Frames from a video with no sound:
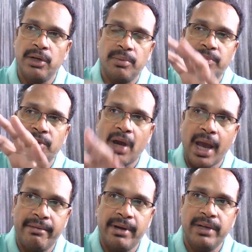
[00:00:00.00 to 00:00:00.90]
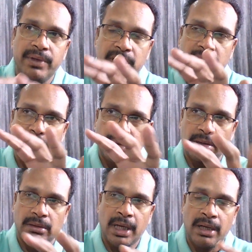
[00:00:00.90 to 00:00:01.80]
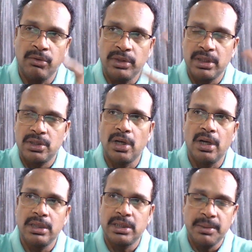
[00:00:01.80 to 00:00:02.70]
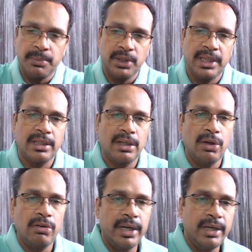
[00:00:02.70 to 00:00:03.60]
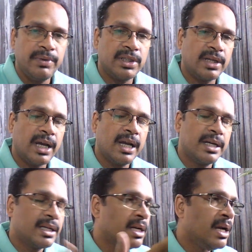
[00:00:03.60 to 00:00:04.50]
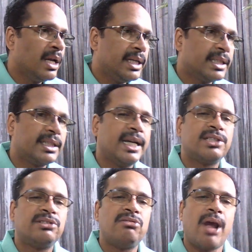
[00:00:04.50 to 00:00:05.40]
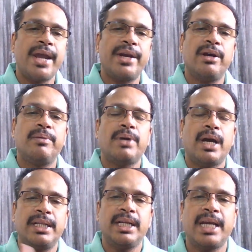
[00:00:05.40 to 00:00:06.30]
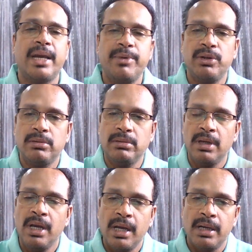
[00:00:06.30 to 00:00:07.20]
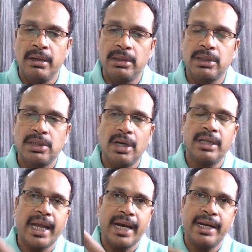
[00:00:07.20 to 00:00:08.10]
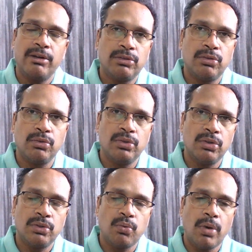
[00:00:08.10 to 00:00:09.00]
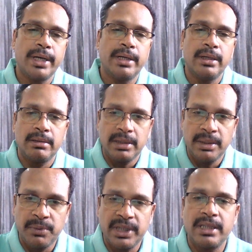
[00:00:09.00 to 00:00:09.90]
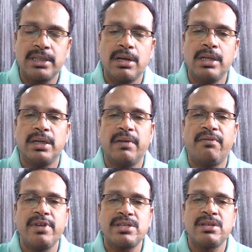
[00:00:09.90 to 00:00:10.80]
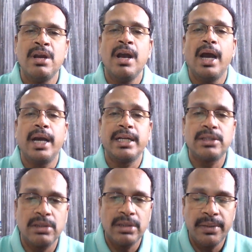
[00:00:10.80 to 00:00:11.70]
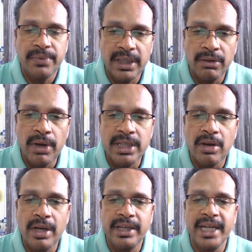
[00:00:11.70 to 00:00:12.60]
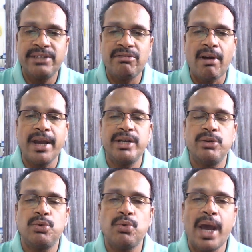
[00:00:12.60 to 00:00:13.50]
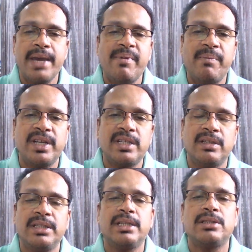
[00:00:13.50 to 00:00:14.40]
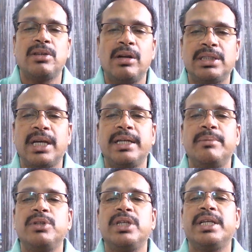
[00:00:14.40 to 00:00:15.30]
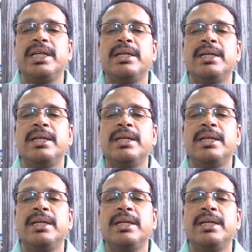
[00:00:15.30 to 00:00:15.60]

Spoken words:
from the higher elevation along with the salts deposited at the lower elevation and it gets dried up at that time, the salt carried out through those water deposited at the soil surface. And when soil get dried due to high evaporation, then salts are deposited